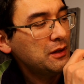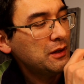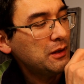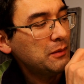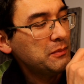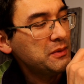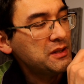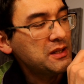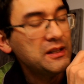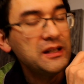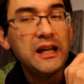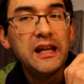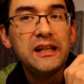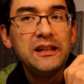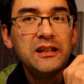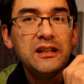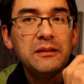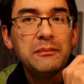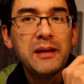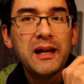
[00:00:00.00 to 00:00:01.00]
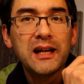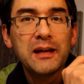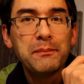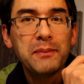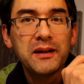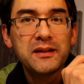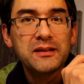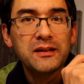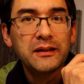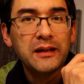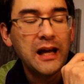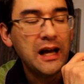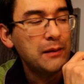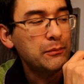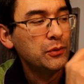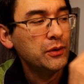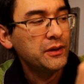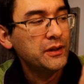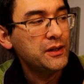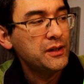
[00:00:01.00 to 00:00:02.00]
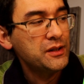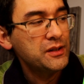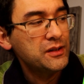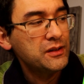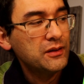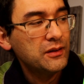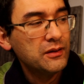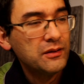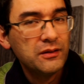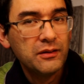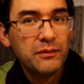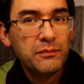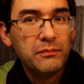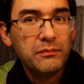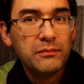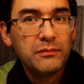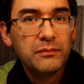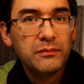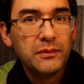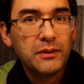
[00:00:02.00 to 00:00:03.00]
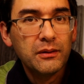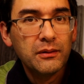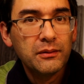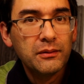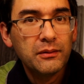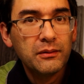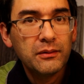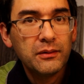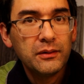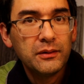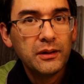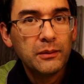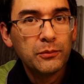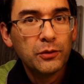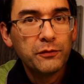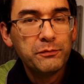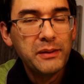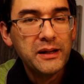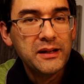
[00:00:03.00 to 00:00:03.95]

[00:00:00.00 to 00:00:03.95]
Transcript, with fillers: It's an 18 megapixel camera. That is the number of